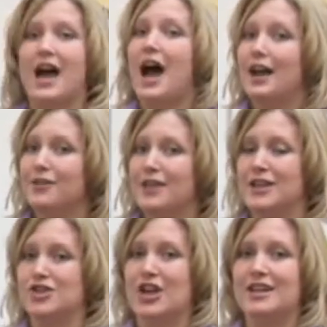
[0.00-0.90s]
high on the
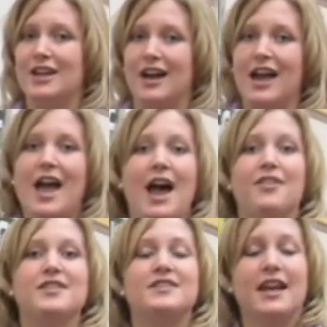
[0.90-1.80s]
agenda at
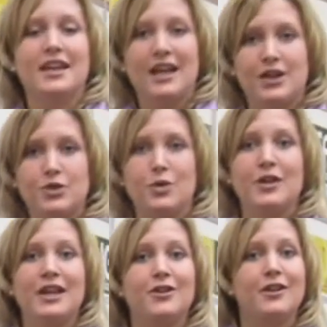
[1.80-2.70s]
the second
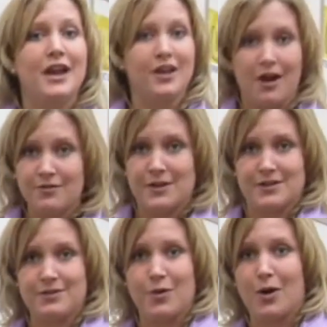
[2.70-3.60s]
annual Internet
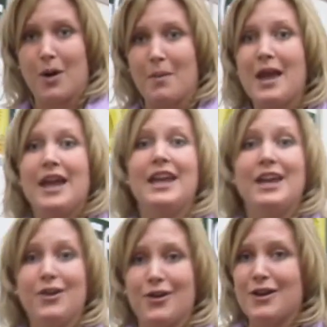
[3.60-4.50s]
Governance Forum
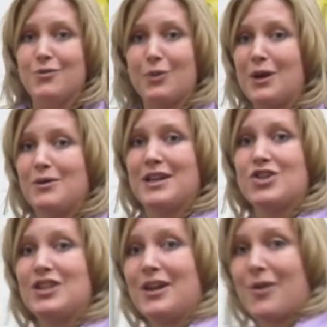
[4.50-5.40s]
here in Rio de
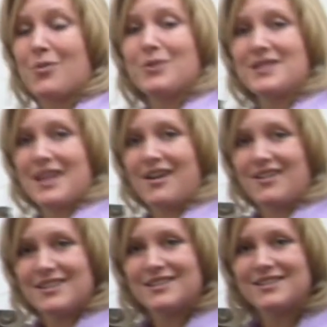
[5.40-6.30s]
Janeiro, Brazil.